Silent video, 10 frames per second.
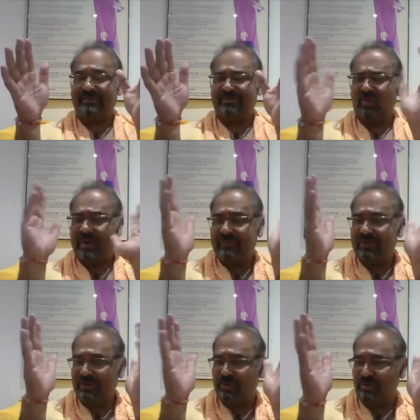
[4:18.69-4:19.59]
Whatever
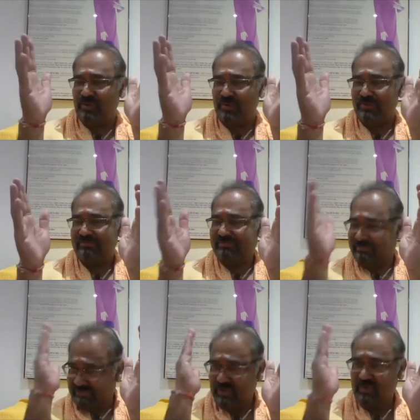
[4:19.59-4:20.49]
you do,
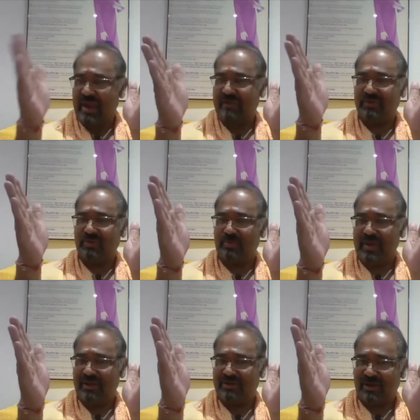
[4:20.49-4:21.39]
you have this
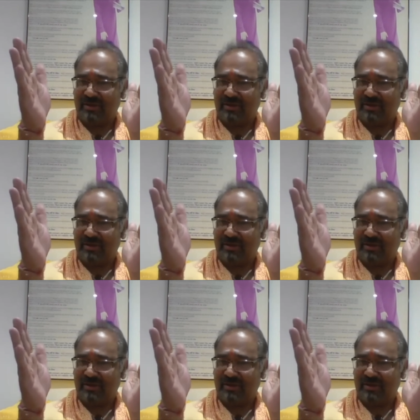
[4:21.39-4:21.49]
upeksha,